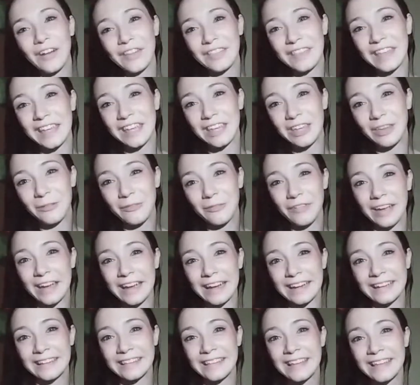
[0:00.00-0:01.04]
Thank you,
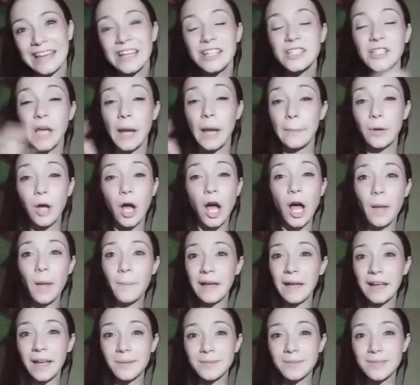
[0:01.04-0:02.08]
Faith. So I'm caught
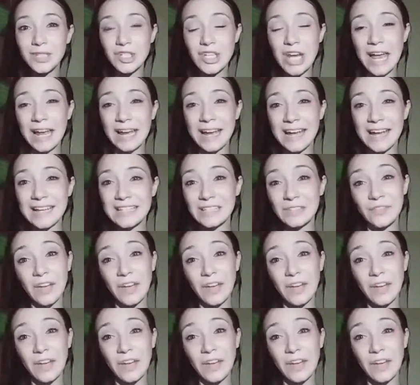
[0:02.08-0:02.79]
back up to chat, guys. If